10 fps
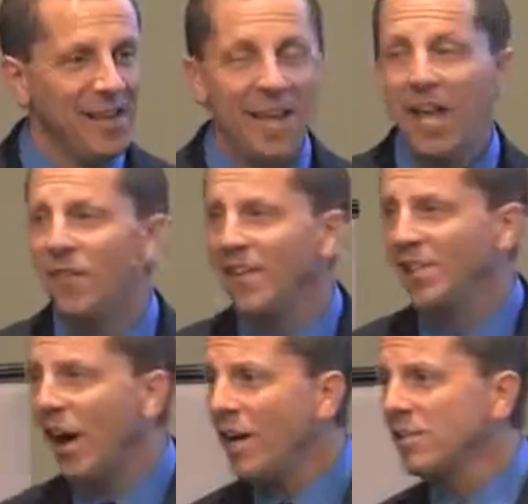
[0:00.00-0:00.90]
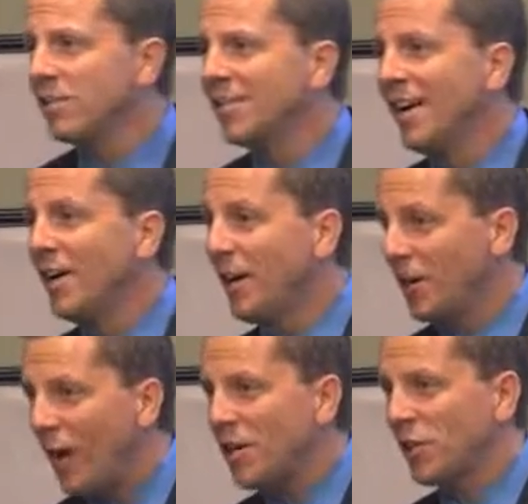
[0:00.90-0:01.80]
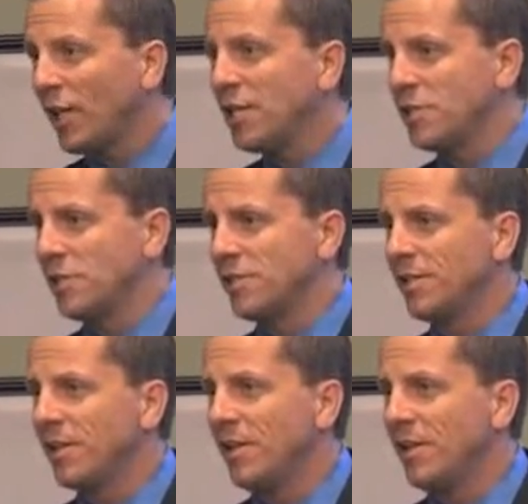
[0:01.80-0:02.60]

If it does, congratulations.